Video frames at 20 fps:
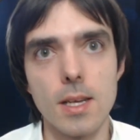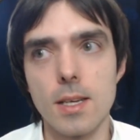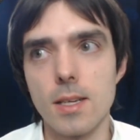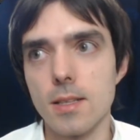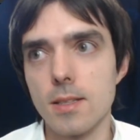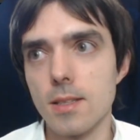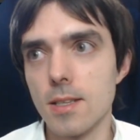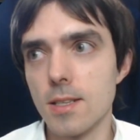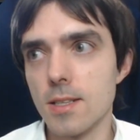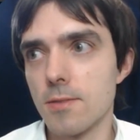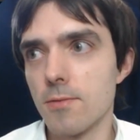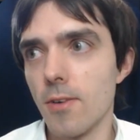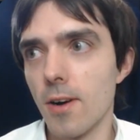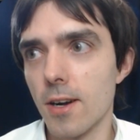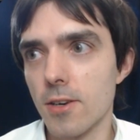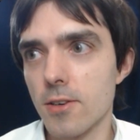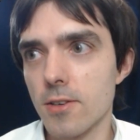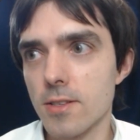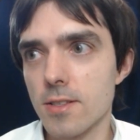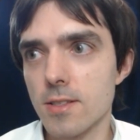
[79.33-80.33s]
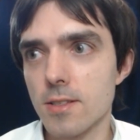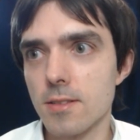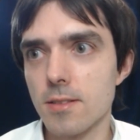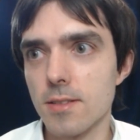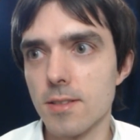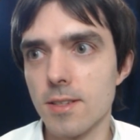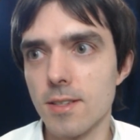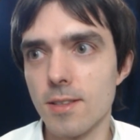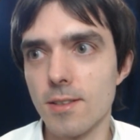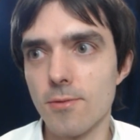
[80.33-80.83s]
this virus
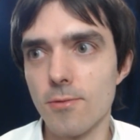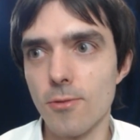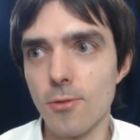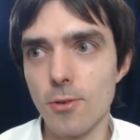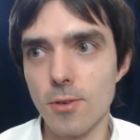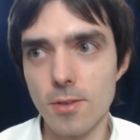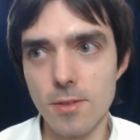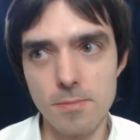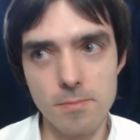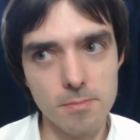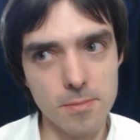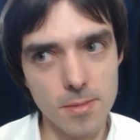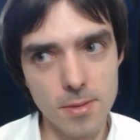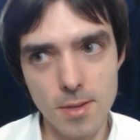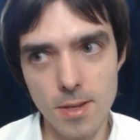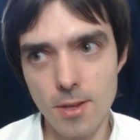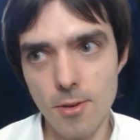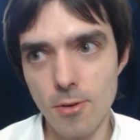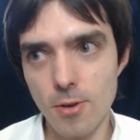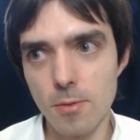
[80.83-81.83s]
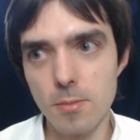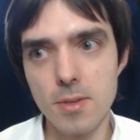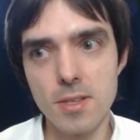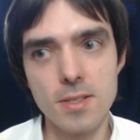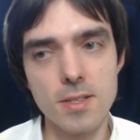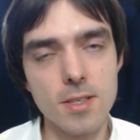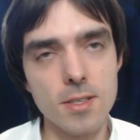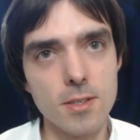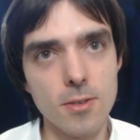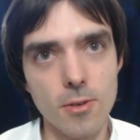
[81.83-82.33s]
and for your
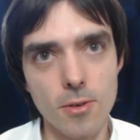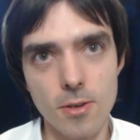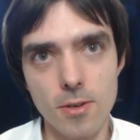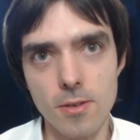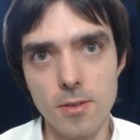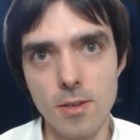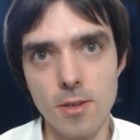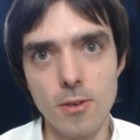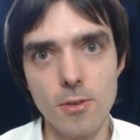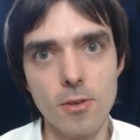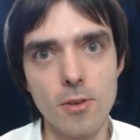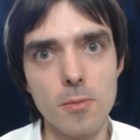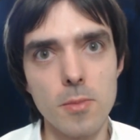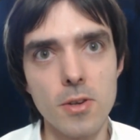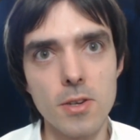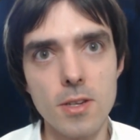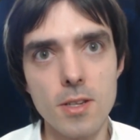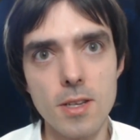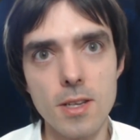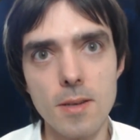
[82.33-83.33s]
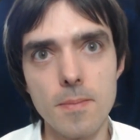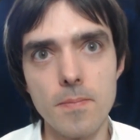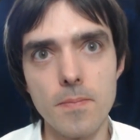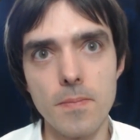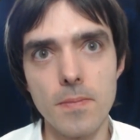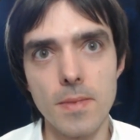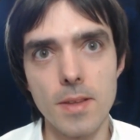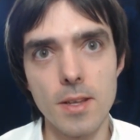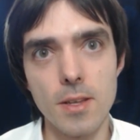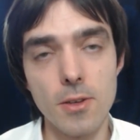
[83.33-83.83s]
business, your community,
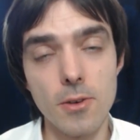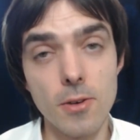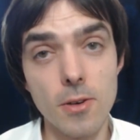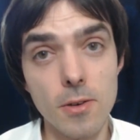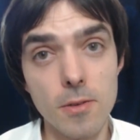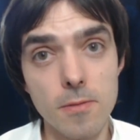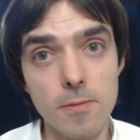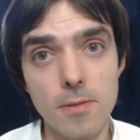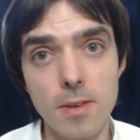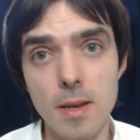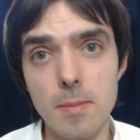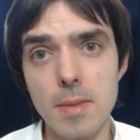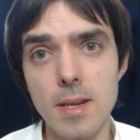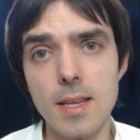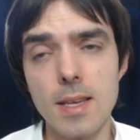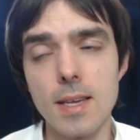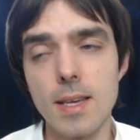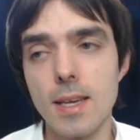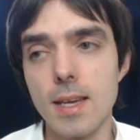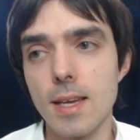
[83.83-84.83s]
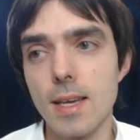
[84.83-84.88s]
your family.